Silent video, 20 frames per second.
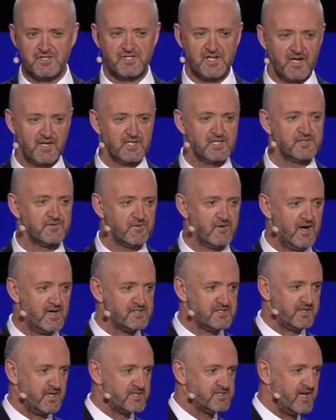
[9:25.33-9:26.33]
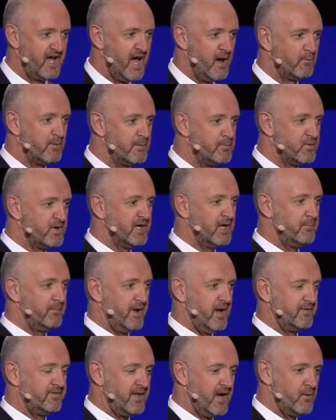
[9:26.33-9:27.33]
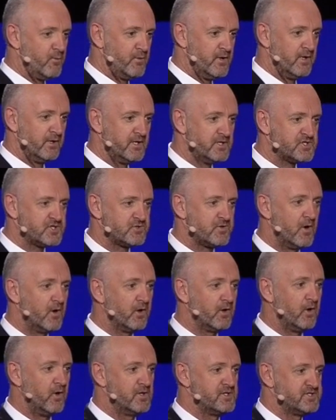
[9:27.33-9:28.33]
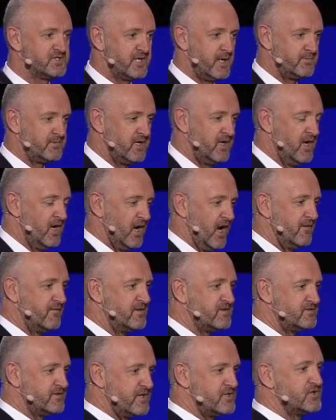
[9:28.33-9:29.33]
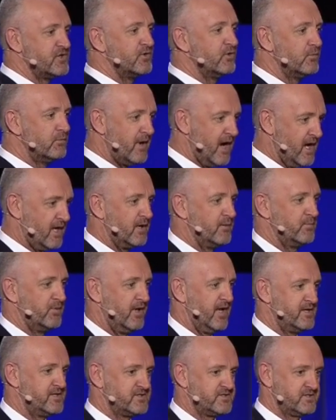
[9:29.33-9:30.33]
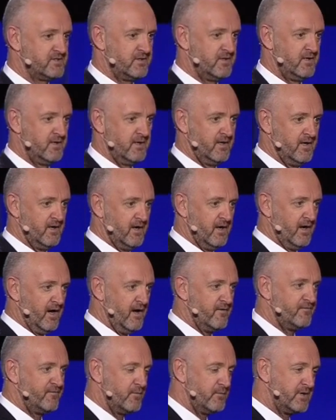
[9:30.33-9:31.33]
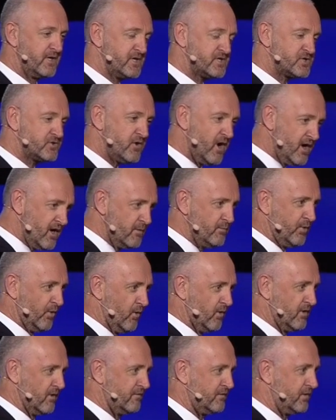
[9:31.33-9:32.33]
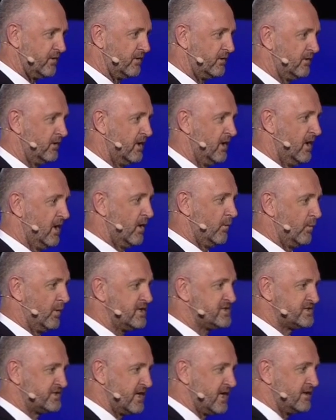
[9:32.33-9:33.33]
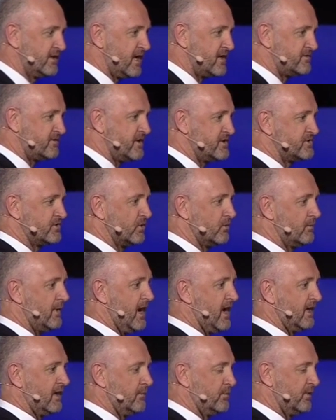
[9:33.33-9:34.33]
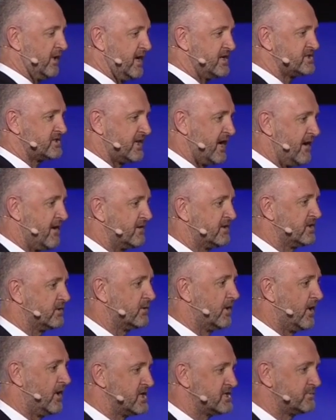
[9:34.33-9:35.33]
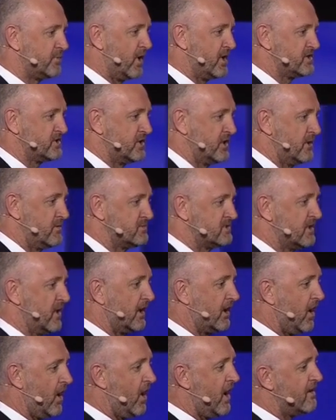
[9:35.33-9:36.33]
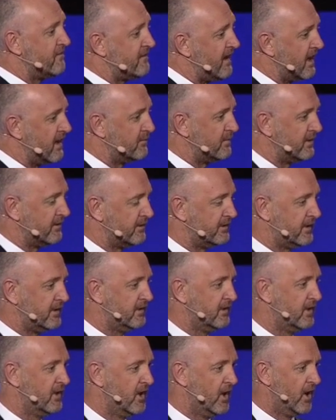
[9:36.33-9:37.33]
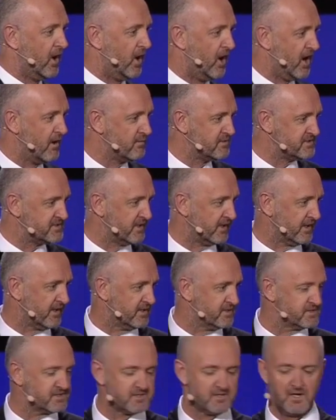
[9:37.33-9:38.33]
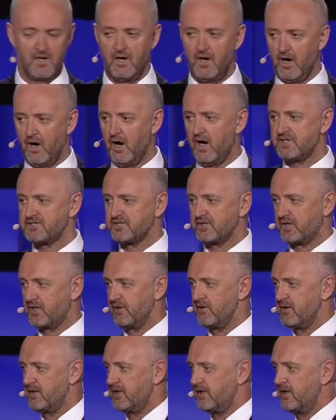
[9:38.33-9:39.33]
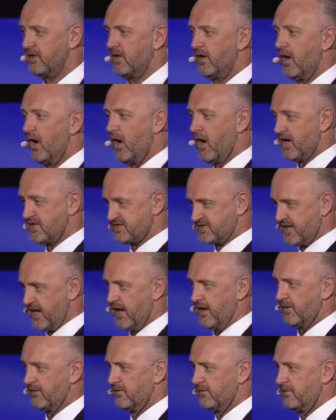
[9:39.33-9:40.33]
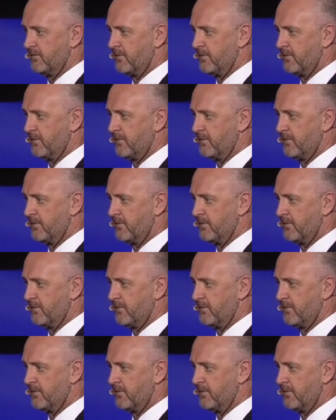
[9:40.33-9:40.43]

challenge for us is how we bring about that really strong concept of a digital marketplace. And from the Australian point of view, we're seeing that digital marketplace characterised by terms like high availability, high resilience, high security, high scale.